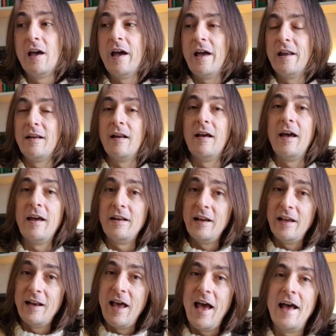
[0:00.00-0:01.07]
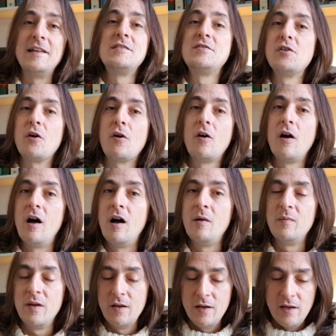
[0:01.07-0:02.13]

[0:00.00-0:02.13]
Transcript: and enhance your calm,